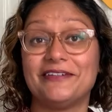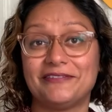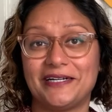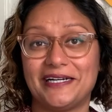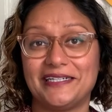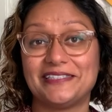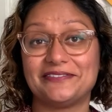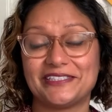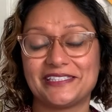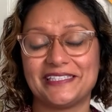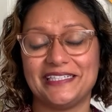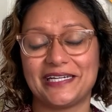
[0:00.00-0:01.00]
of our
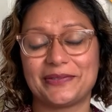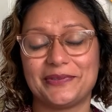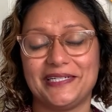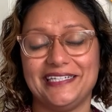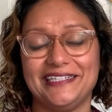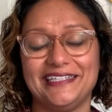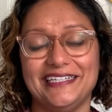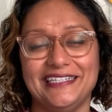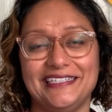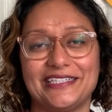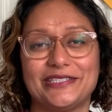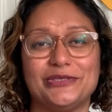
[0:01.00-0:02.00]
diversity, equity, and
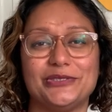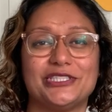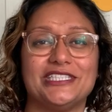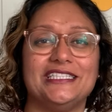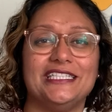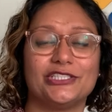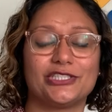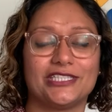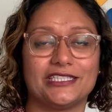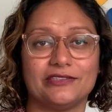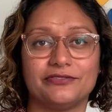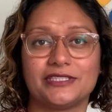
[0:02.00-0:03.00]
inclusion
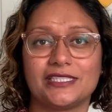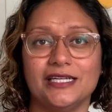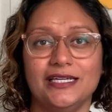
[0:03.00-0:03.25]
initiatives,